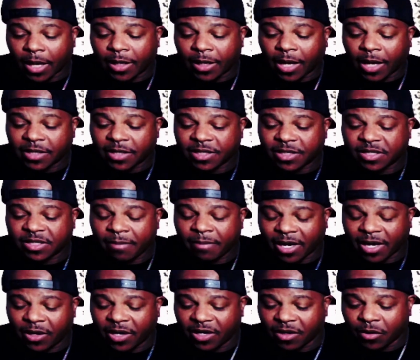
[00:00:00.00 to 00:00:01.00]
I see somebody
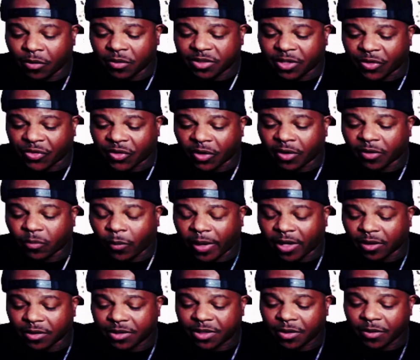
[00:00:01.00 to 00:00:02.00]
here who's a third
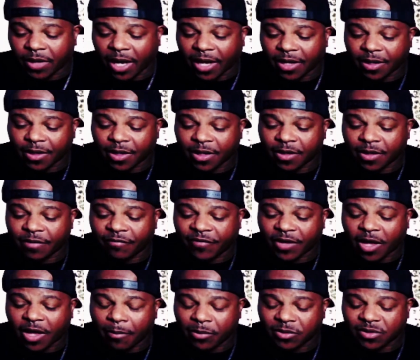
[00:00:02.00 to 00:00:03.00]
wheel, too. Like, if a
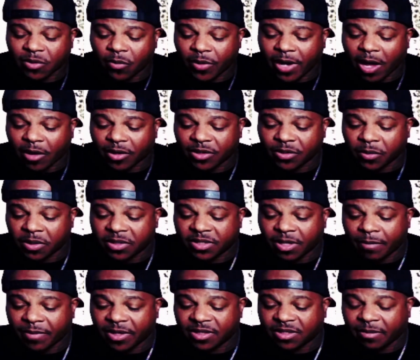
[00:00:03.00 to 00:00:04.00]
couple's going out or doing
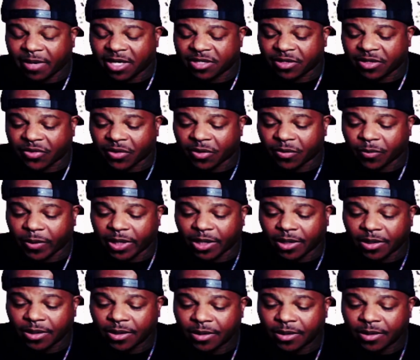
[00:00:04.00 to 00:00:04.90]
something, somebody's a third wheel.